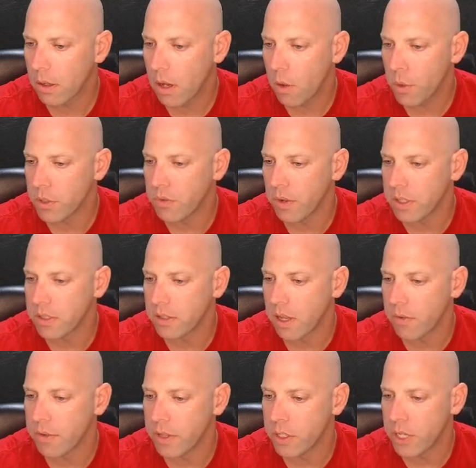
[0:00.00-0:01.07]
Always fun
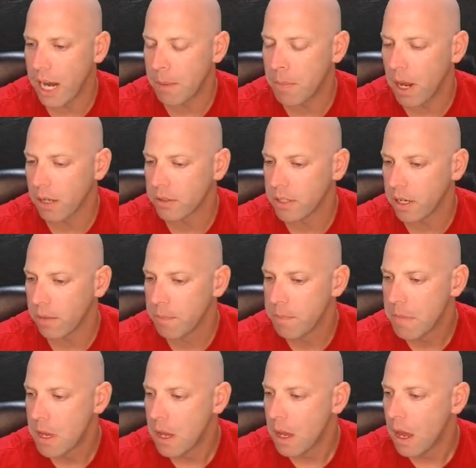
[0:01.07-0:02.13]
stuff in the chat box here.
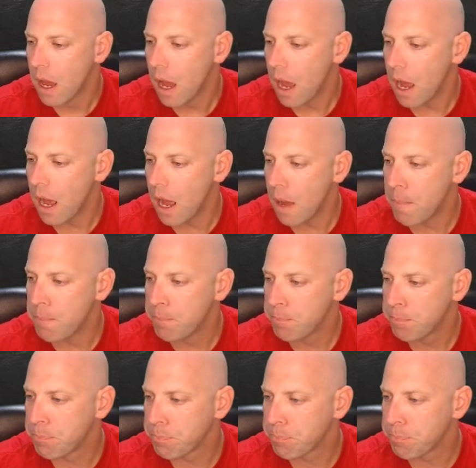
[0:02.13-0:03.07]
Um,